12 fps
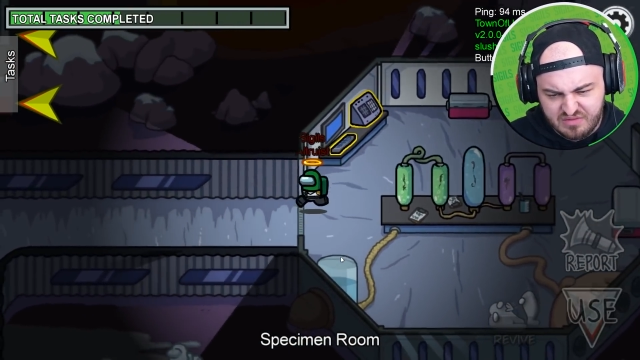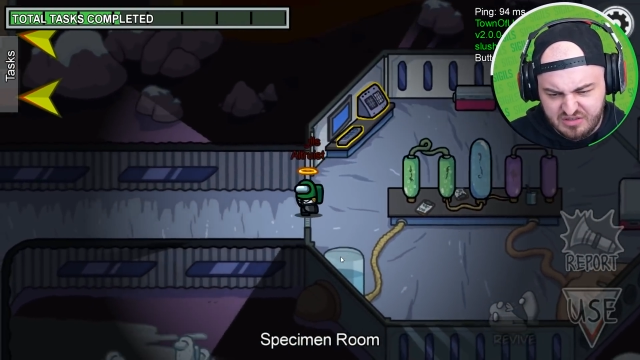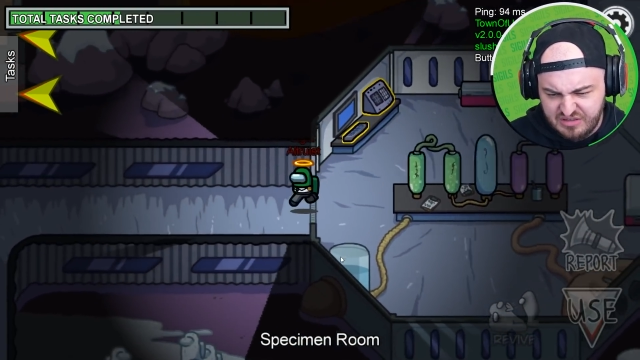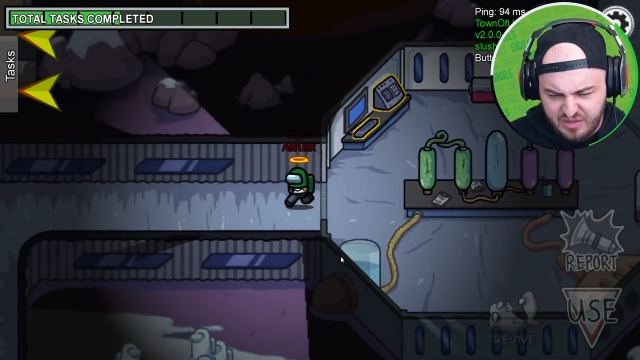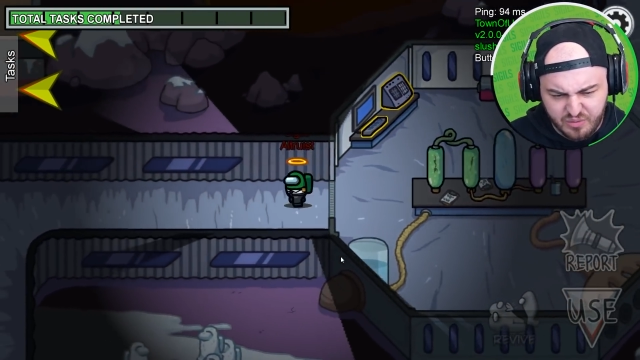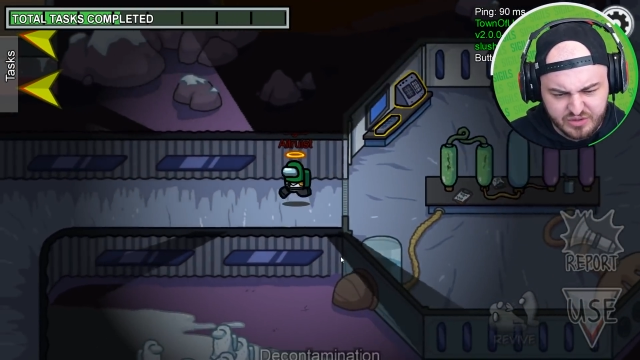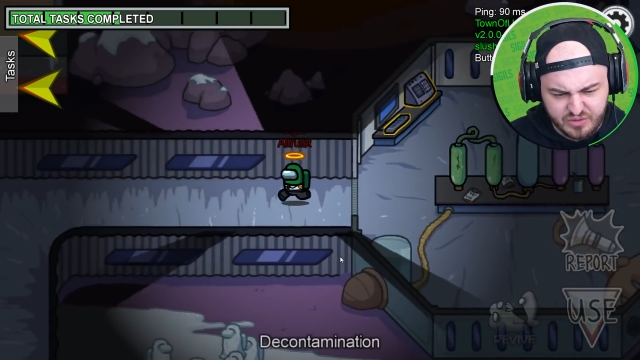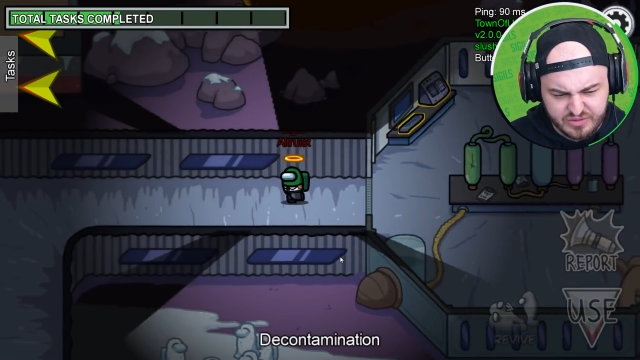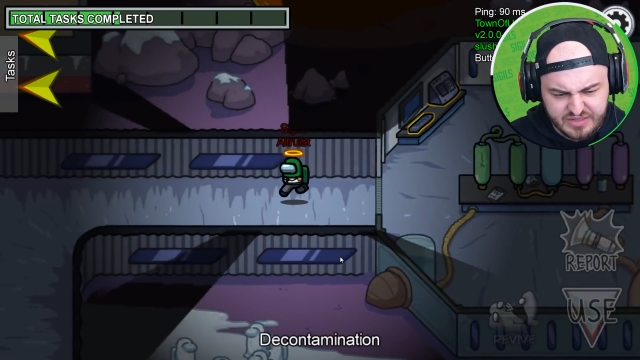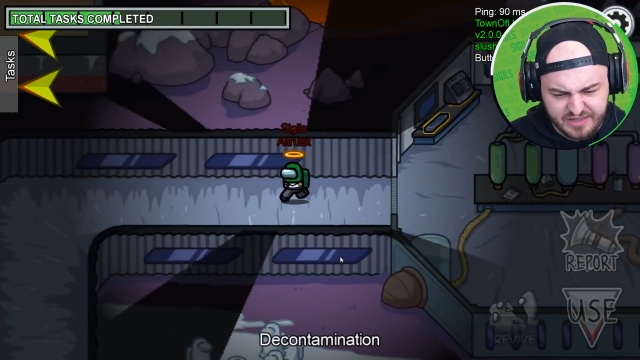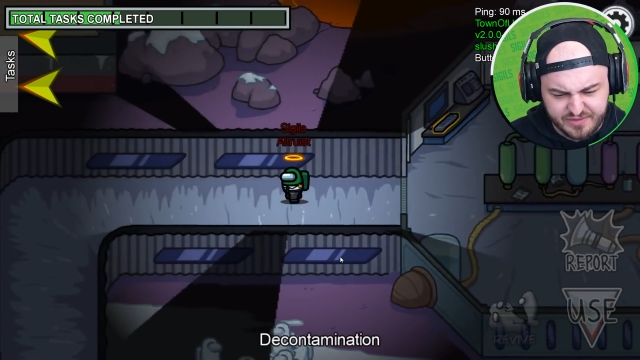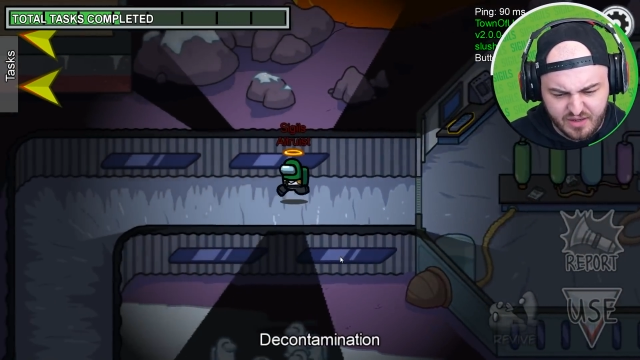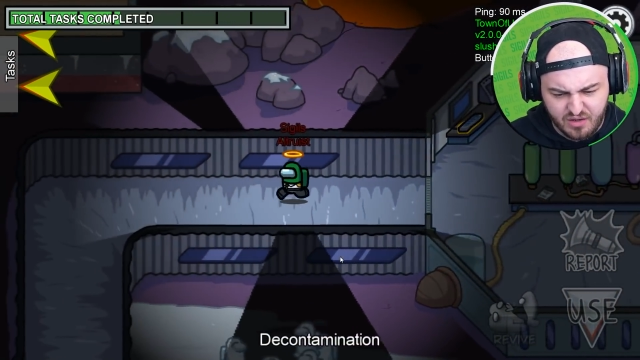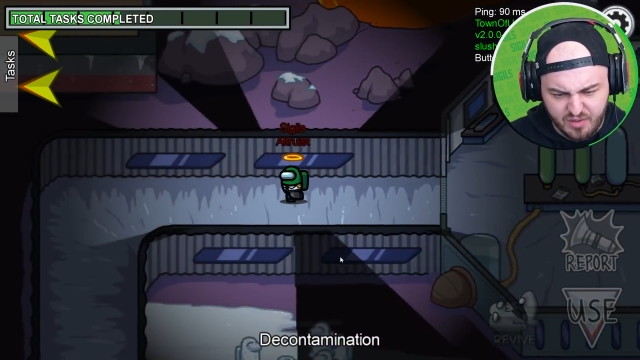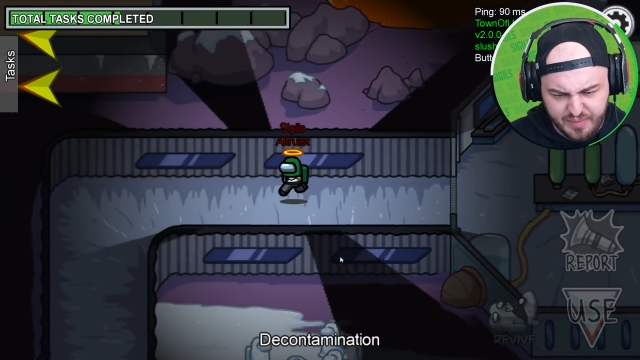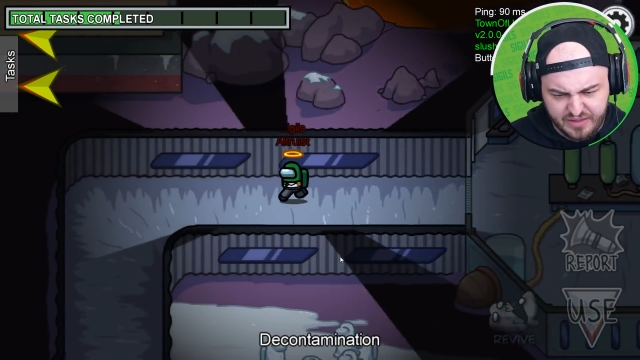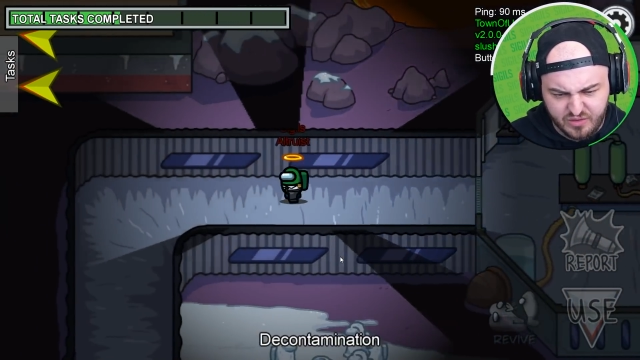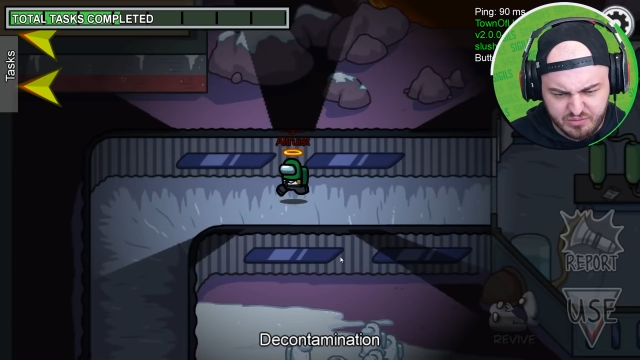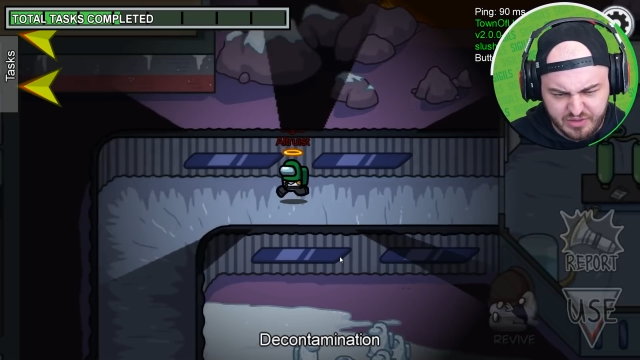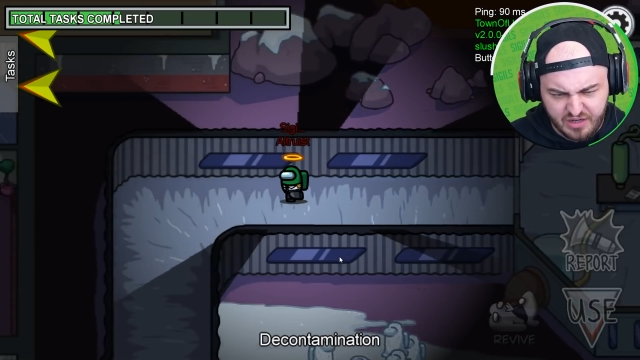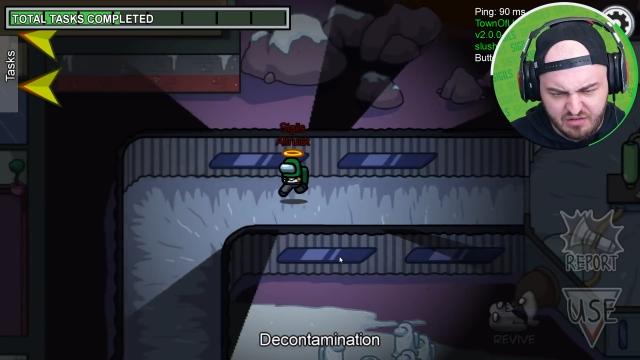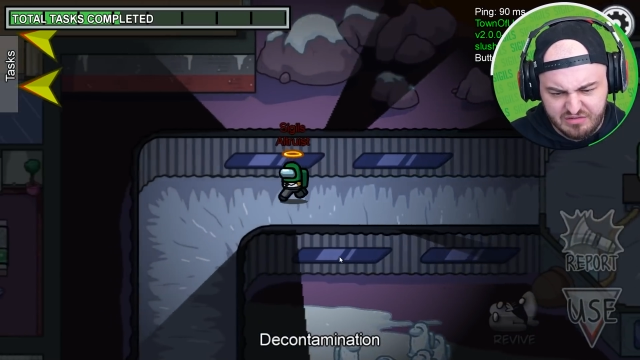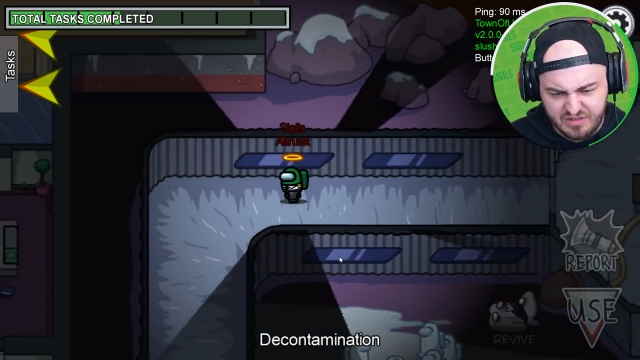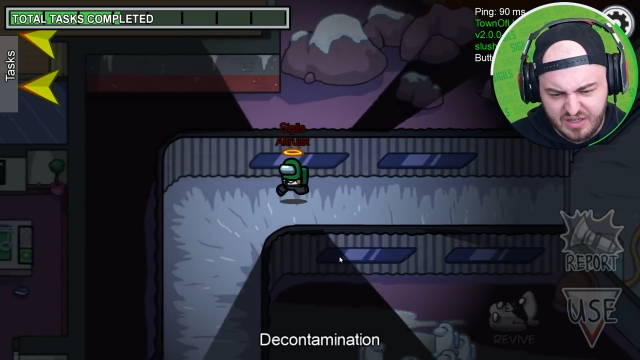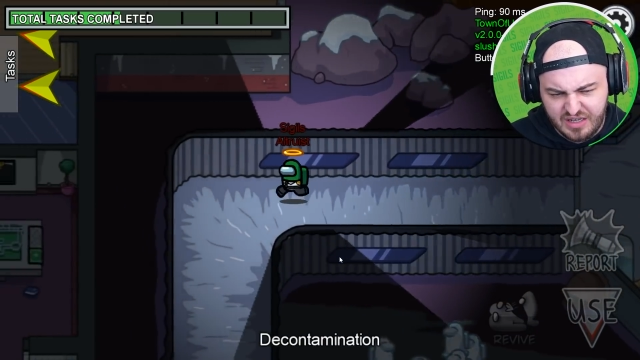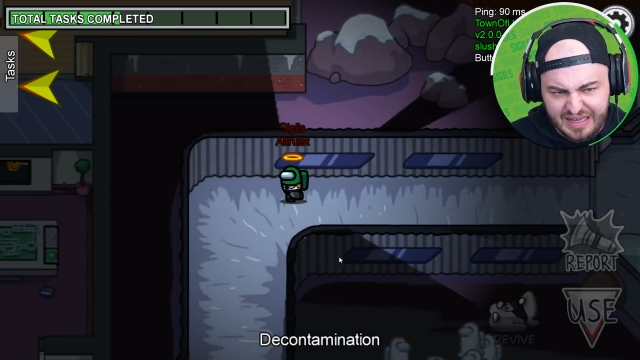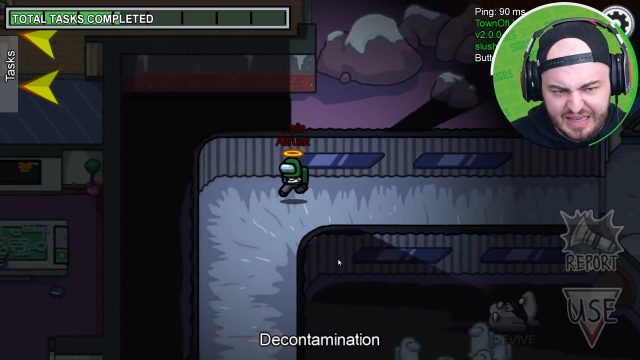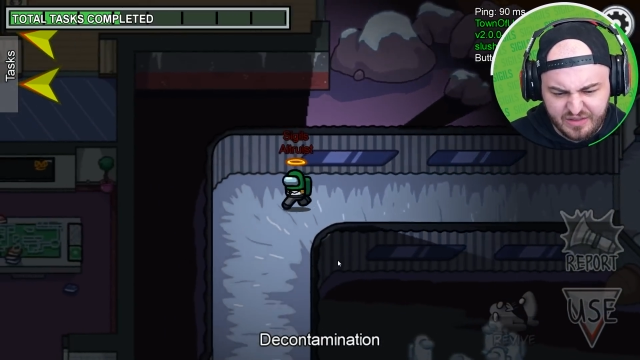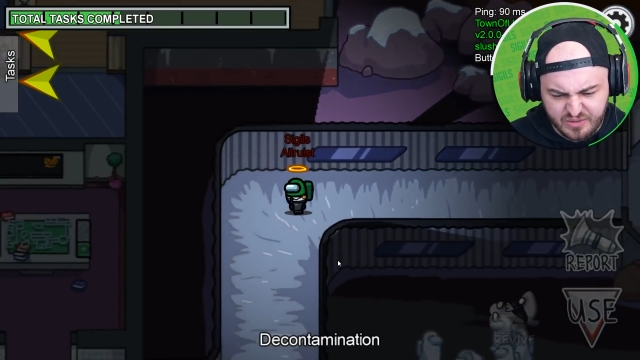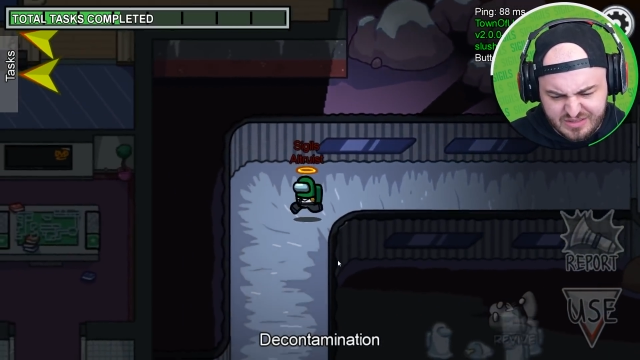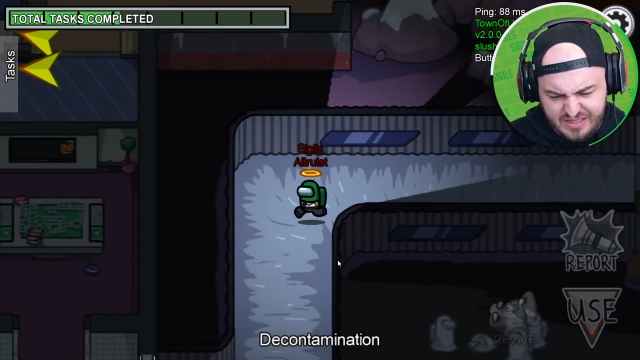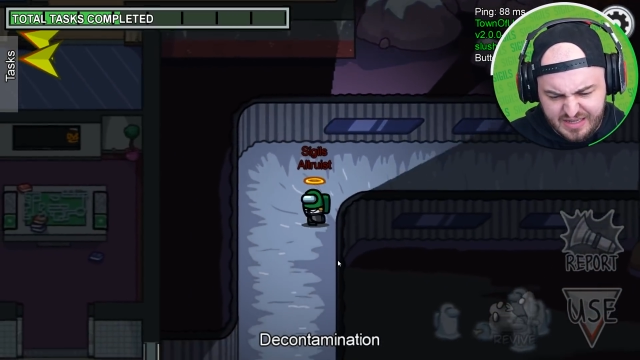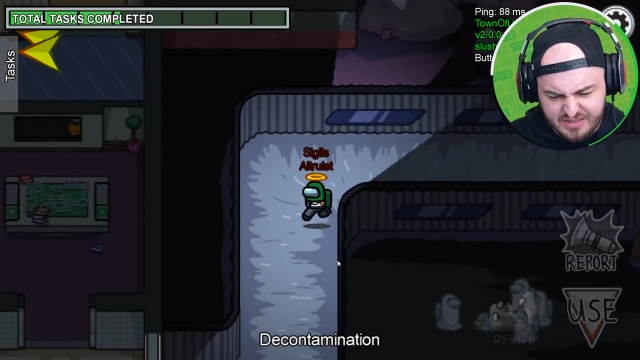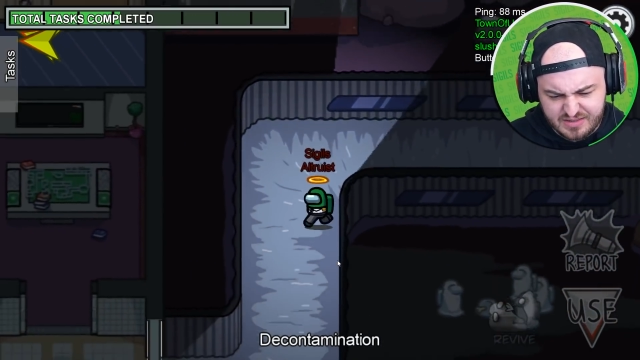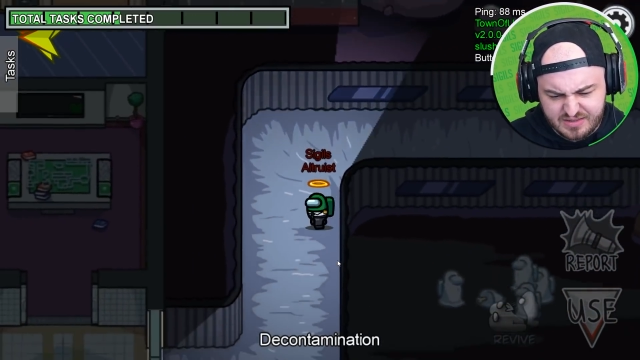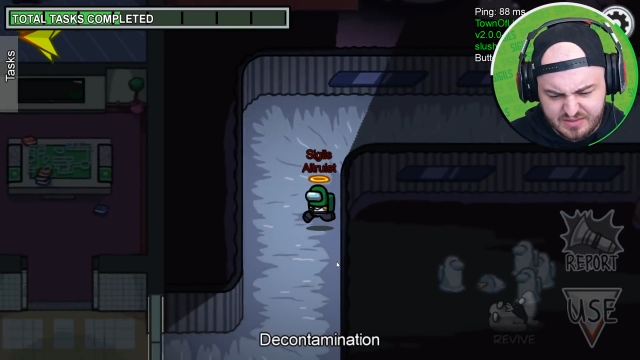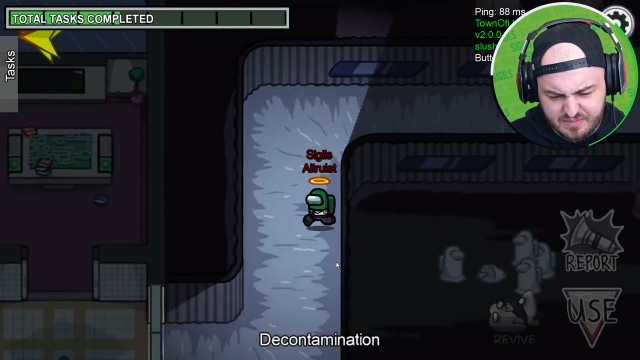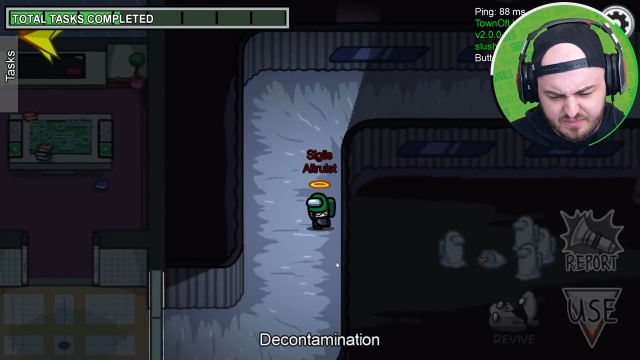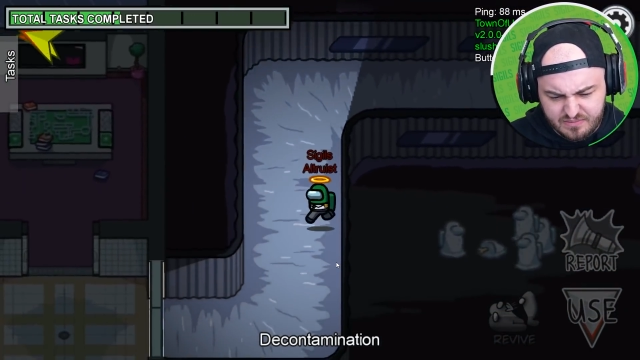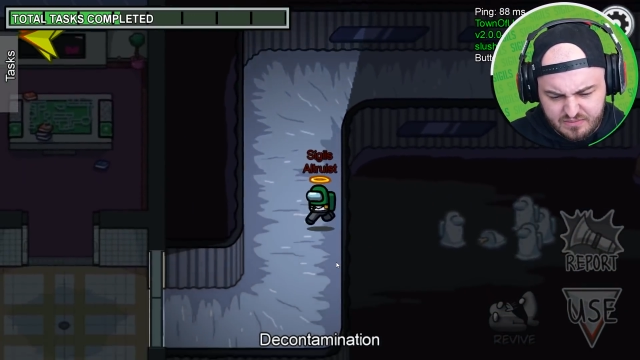I don't want to do those tasks right now. I'll come back and do them later. I hate those tasks.